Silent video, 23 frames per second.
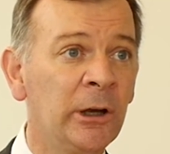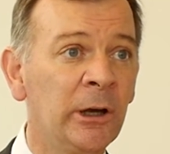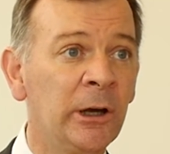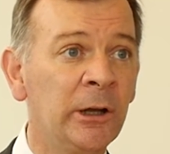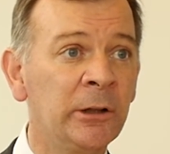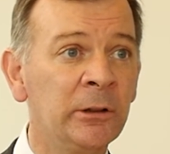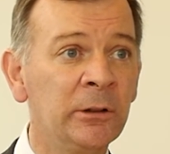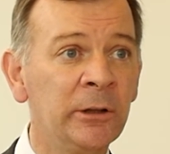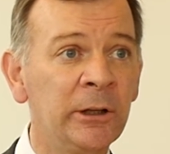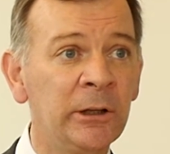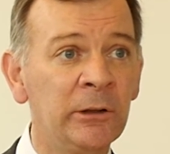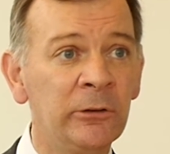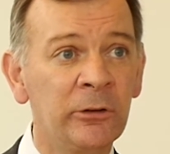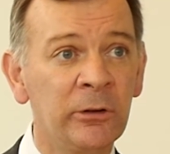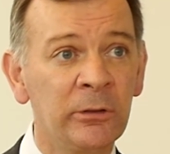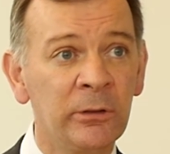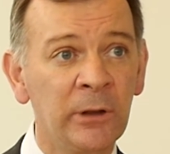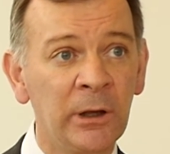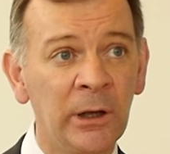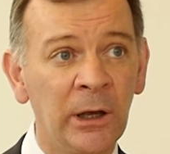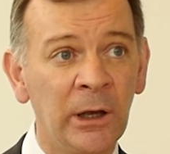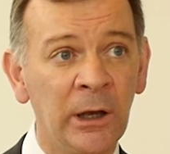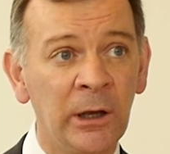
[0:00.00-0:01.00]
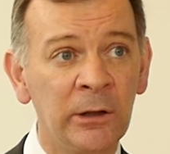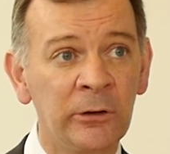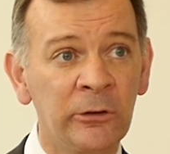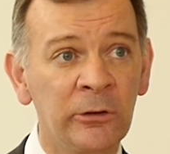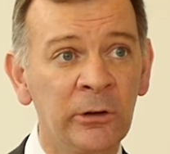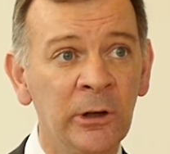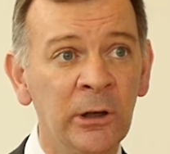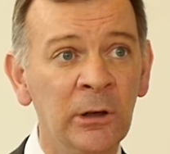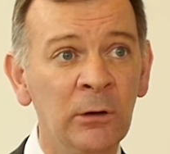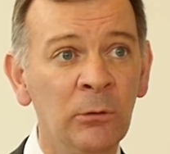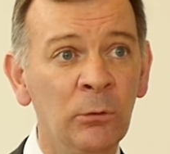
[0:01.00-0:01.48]
And linked to that,
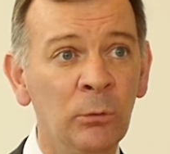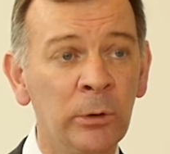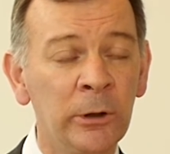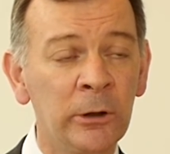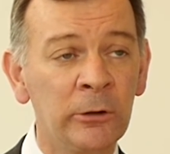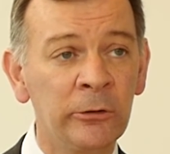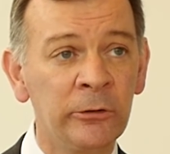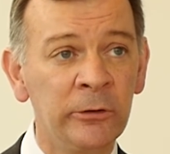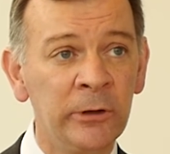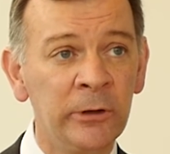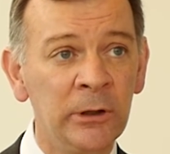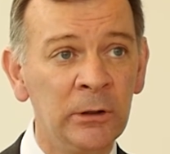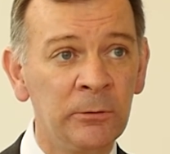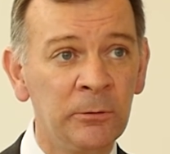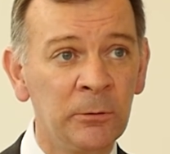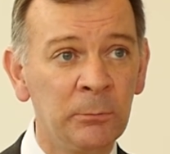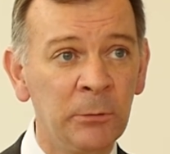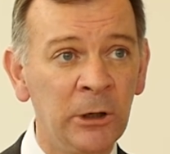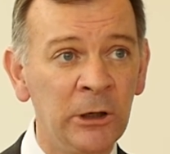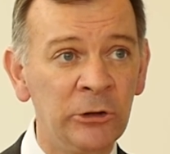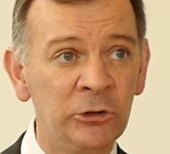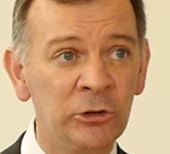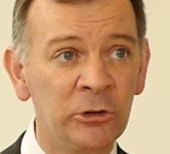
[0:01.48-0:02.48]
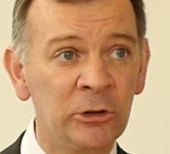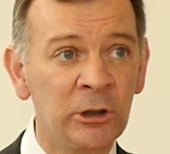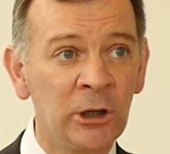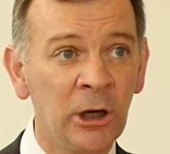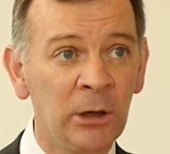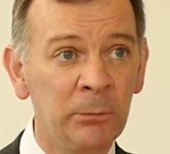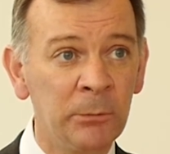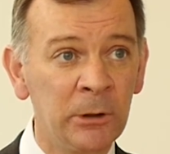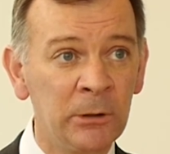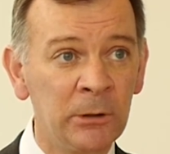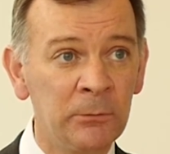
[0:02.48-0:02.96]
where's the information
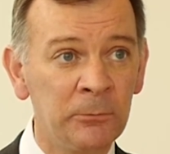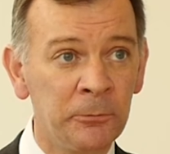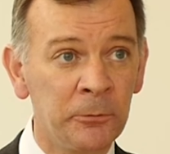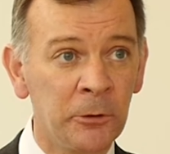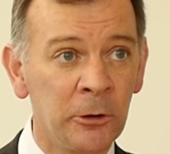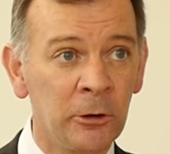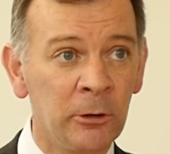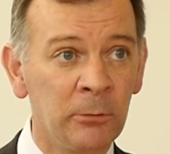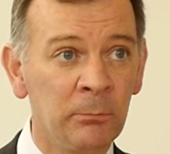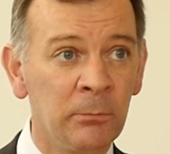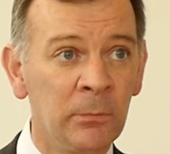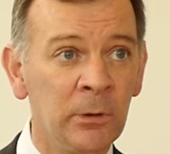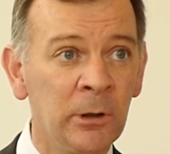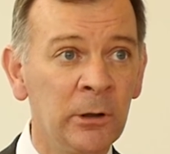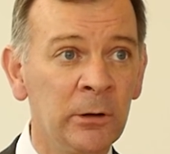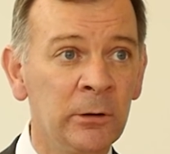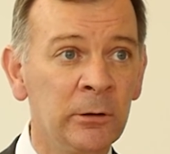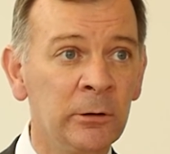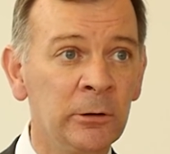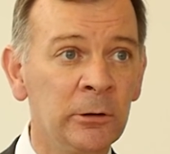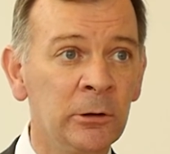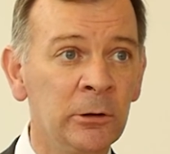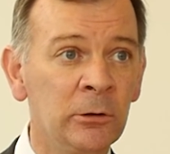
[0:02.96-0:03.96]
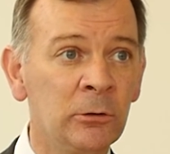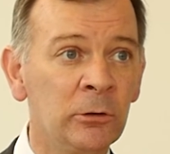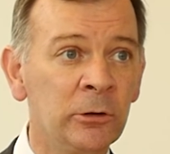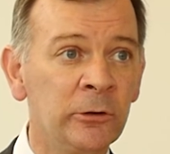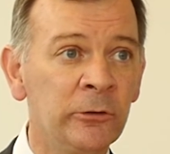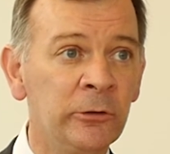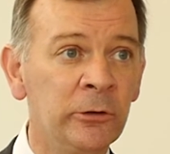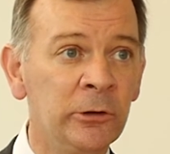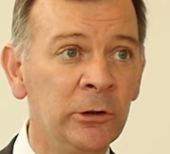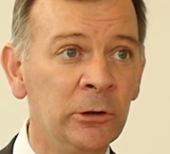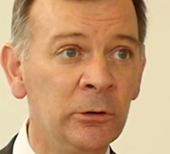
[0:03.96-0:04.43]
coming from that you're going
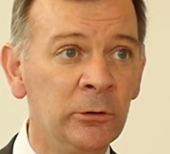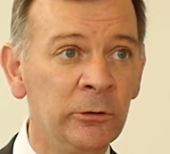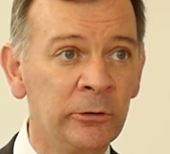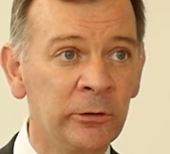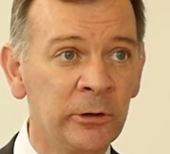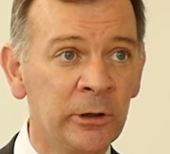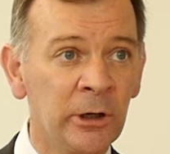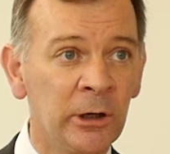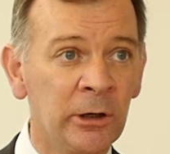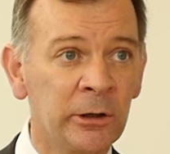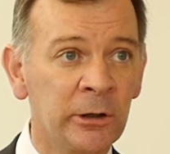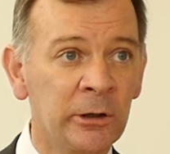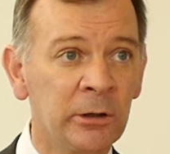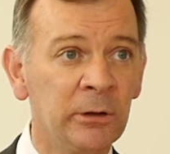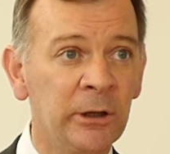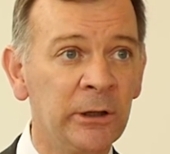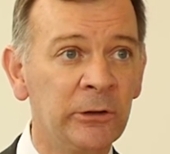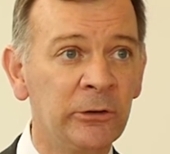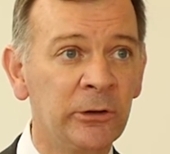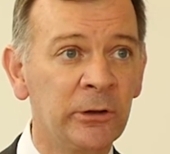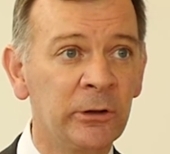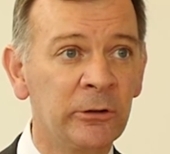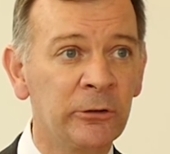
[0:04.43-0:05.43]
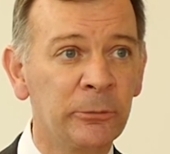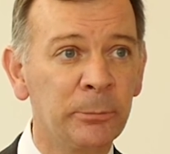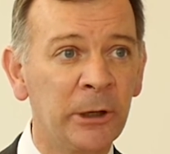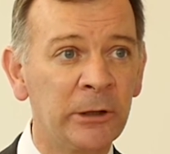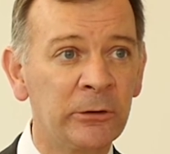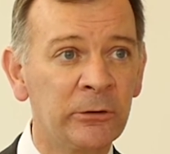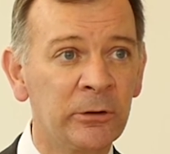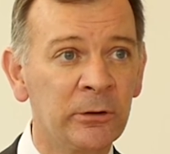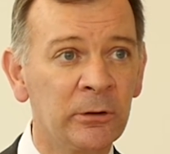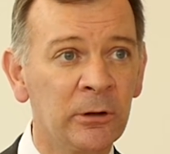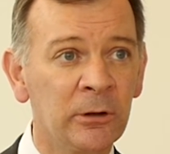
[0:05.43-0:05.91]
to use in calculating
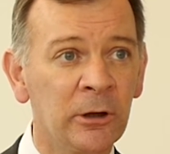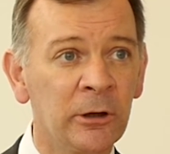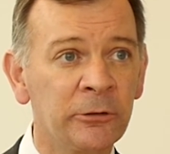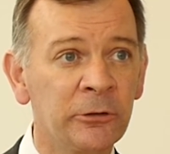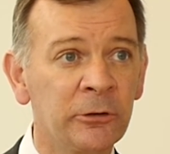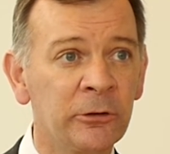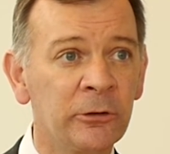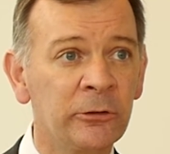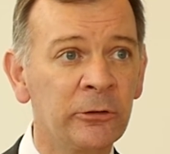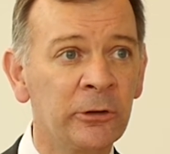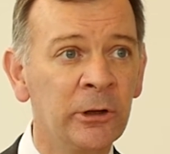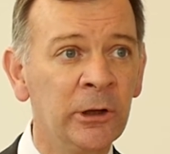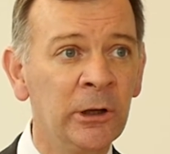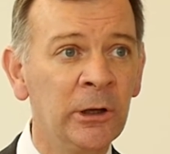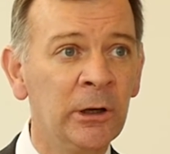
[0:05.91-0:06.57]
expected losses,